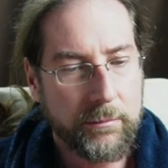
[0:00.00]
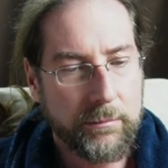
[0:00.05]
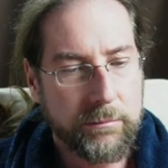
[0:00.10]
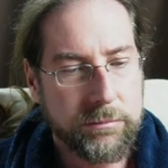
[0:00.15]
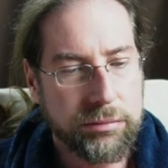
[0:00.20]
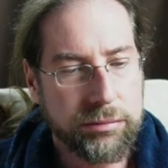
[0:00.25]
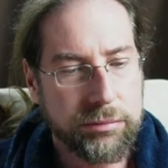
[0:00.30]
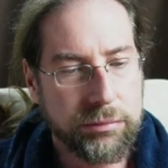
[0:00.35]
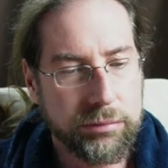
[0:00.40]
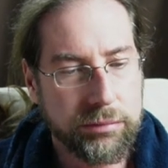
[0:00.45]

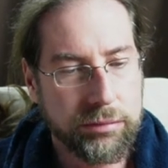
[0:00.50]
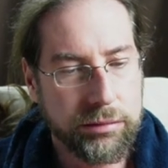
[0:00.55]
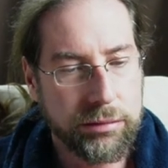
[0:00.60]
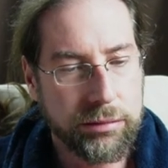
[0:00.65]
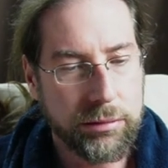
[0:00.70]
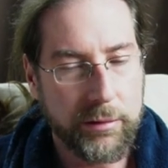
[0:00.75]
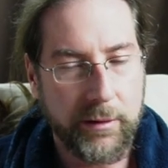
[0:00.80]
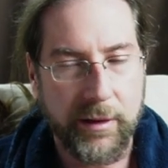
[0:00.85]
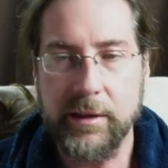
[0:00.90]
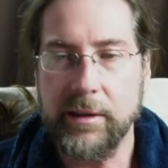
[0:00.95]

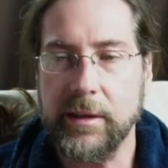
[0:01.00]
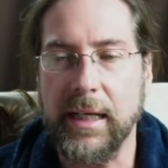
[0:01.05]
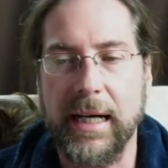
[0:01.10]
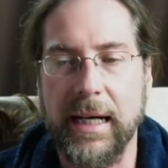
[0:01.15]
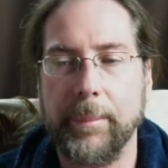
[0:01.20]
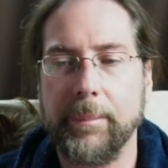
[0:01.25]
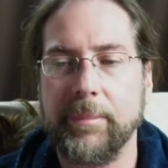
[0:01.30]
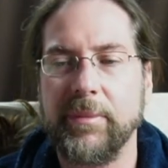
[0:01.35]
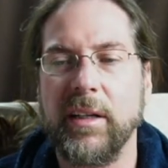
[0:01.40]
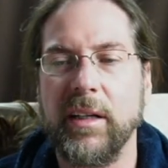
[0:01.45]
I think the
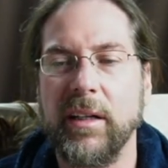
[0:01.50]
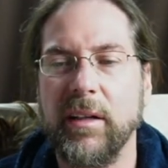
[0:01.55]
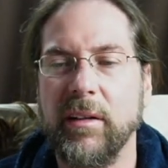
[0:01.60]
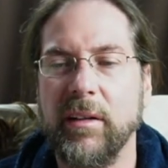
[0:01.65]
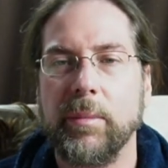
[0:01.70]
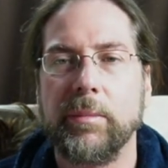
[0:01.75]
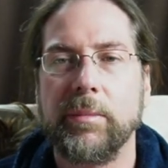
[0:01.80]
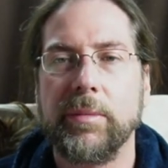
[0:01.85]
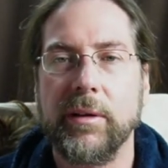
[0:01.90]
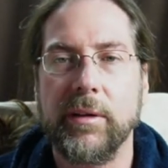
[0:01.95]
update
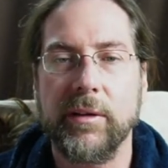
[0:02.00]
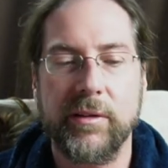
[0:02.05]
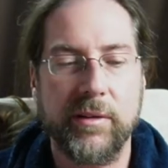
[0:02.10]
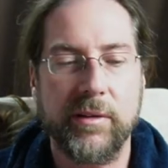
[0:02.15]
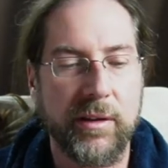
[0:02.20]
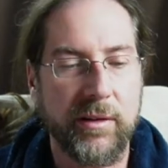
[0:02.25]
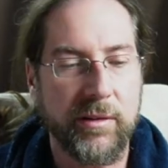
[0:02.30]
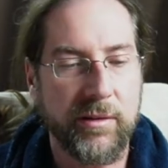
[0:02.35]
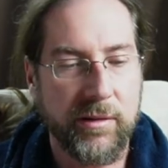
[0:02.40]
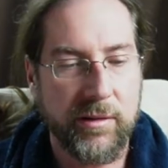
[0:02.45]

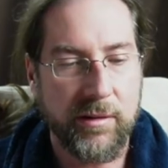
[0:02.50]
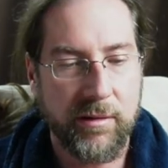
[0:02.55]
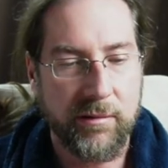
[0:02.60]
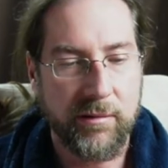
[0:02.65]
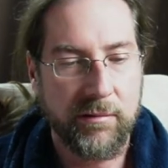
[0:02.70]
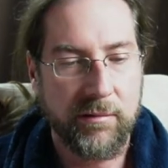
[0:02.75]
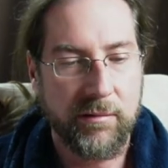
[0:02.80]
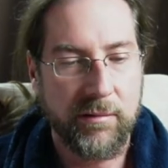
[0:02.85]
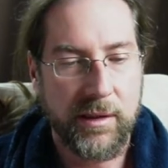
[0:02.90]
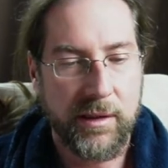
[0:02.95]
process
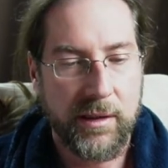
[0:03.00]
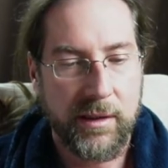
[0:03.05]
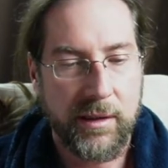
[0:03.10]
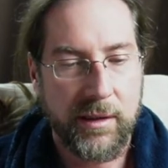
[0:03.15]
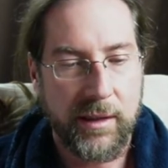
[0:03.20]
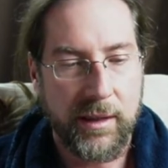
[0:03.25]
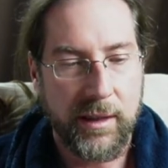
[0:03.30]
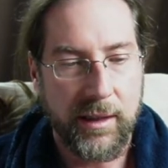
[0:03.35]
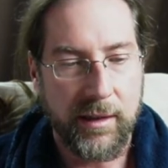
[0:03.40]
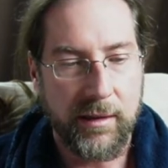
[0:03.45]

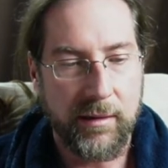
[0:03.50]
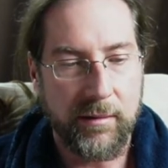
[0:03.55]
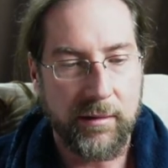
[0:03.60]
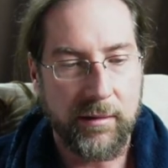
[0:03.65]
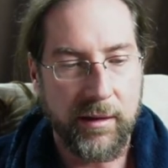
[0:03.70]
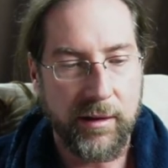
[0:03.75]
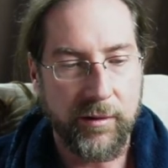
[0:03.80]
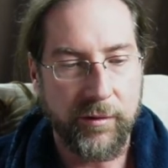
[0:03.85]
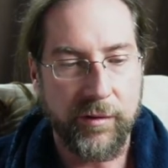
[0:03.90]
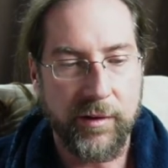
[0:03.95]

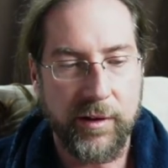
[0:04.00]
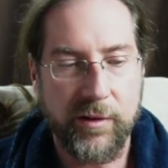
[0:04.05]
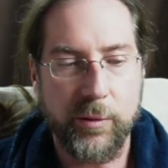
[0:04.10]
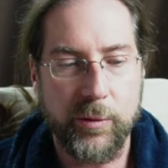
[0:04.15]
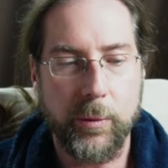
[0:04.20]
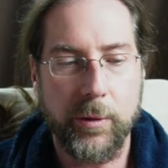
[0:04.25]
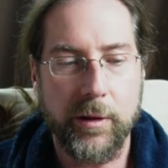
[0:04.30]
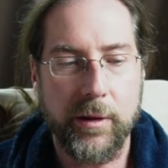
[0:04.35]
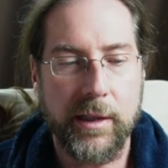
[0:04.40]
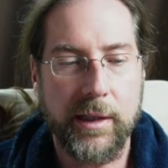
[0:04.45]
if it's
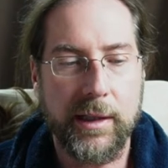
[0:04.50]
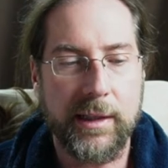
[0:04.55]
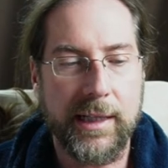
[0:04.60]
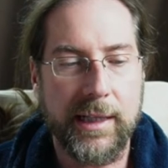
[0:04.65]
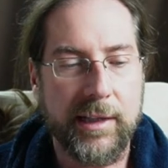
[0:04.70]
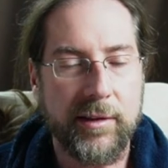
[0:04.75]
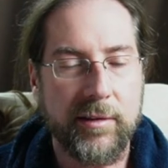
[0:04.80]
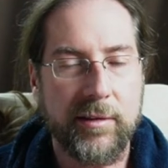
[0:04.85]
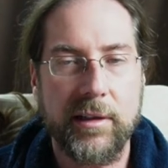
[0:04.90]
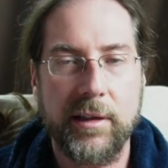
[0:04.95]
working
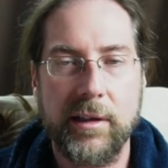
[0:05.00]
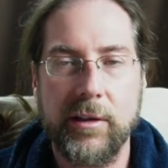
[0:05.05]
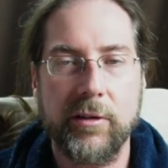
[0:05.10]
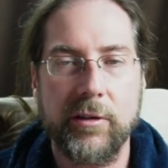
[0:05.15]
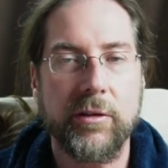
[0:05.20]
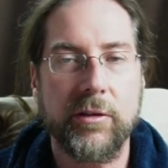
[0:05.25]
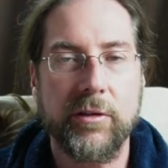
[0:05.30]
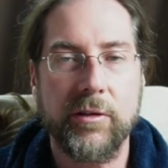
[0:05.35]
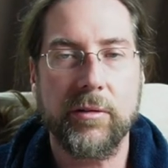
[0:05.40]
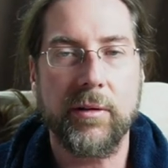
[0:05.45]
nicely, you
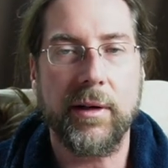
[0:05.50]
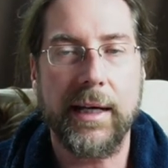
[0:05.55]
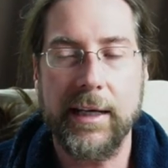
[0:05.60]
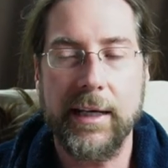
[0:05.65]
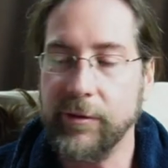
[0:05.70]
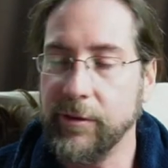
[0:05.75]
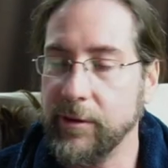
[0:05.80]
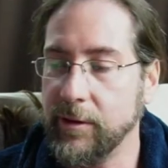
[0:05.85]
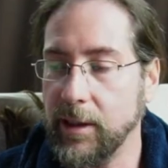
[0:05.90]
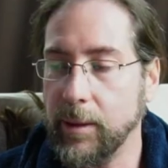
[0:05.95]
just
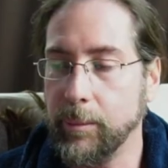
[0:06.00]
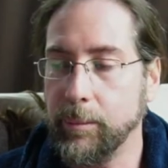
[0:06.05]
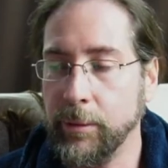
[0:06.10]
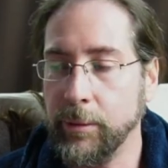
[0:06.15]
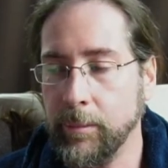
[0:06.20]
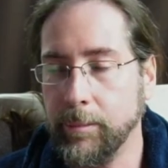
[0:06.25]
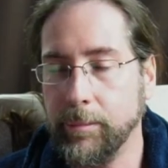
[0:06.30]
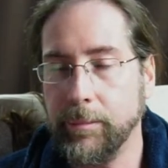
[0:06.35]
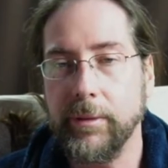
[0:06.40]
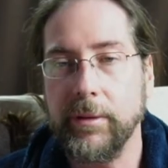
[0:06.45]
drive and then
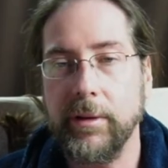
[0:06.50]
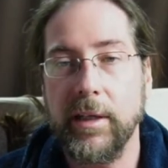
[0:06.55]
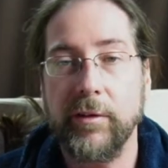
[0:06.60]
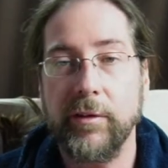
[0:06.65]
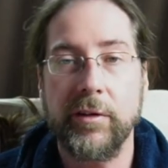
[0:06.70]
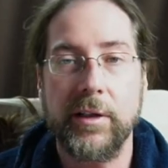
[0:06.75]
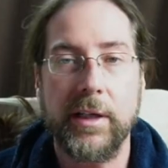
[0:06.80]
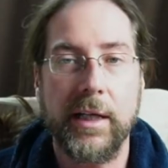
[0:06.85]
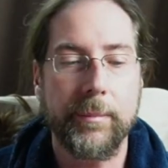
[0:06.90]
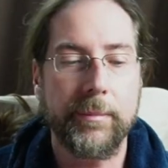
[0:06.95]
boop, you have
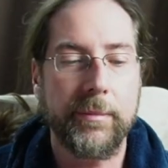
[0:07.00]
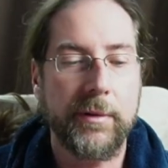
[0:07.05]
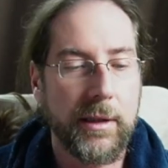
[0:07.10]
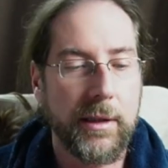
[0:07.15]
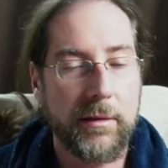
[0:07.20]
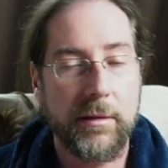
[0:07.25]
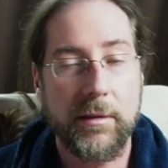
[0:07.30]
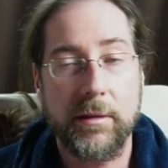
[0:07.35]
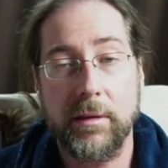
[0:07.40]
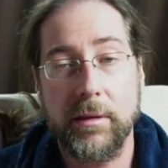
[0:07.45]
an
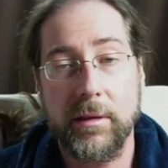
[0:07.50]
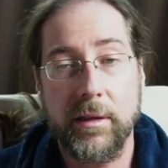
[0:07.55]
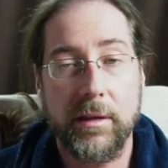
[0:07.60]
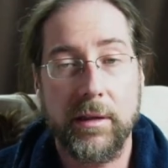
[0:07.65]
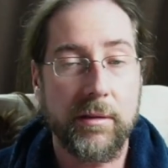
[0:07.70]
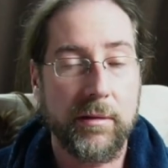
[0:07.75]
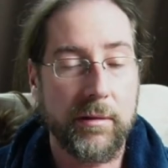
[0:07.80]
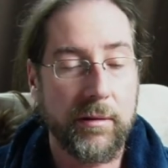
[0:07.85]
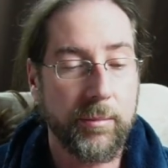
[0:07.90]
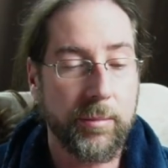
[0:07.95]
update and then
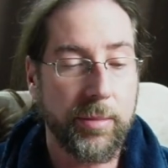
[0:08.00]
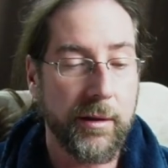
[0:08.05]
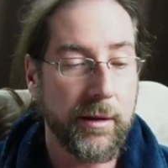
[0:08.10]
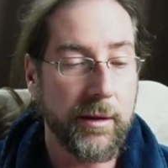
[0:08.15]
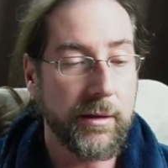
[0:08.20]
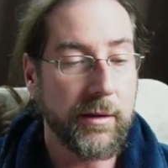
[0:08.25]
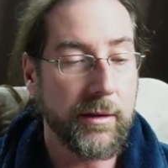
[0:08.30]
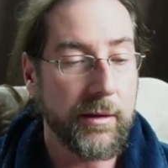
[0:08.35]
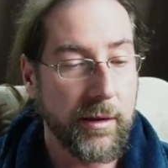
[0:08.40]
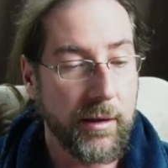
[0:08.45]
you park
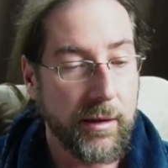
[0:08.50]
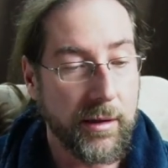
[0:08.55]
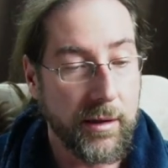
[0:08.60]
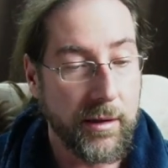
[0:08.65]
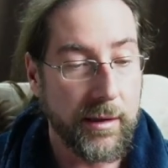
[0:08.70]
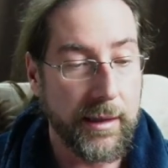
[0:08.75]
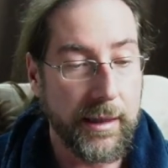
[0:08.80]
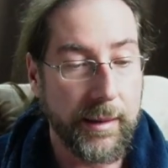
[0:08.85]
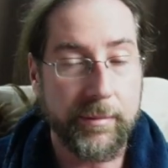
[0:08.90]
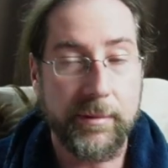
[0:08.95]
the car,
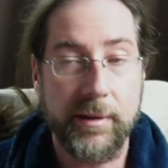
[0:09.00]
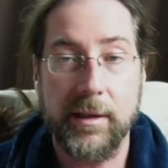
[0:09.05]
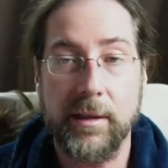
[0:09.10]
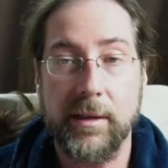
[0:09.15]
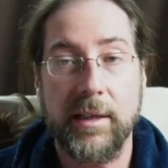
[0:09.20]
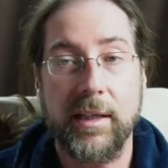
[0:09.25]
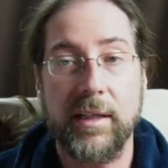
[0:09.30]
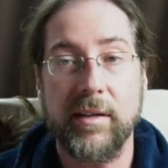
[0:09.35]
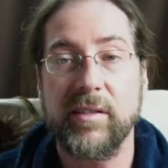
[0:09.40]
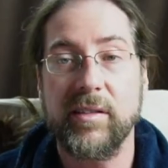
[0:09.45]
update the
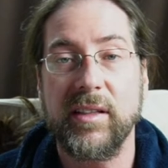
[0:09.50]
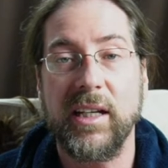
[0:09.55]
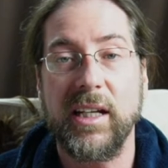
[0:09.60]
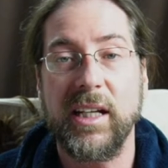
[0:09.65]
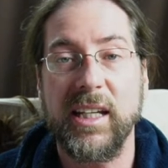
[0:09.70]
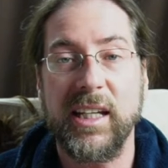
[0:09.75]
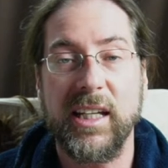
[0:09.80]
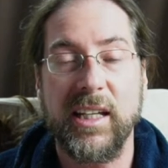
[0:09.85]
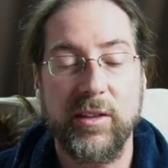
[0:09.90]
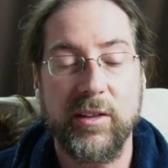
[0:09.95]
next day,
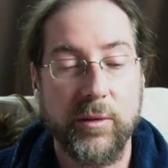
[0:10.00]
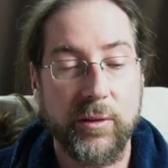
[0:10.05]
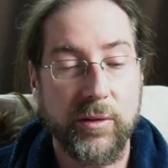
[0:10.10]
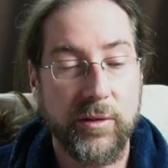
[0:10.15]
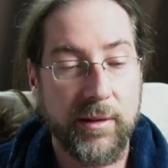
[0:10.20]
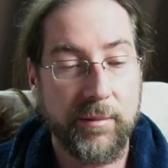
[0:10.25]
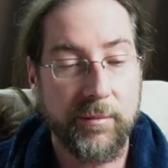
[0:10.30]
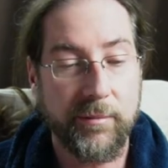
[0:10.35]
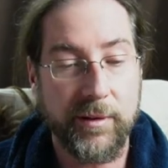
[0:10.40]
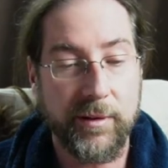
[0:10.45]
can do
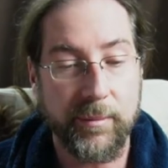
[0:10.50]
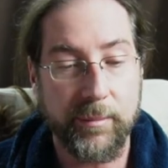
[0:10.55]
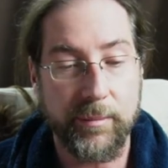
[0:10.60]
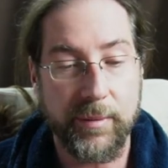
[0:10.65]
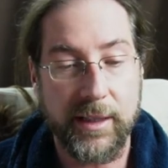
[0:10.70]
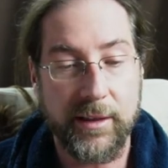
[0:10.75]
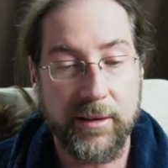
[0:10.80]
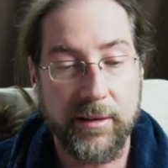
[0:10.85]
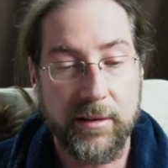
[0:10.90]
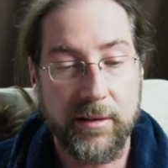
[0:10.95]
something better.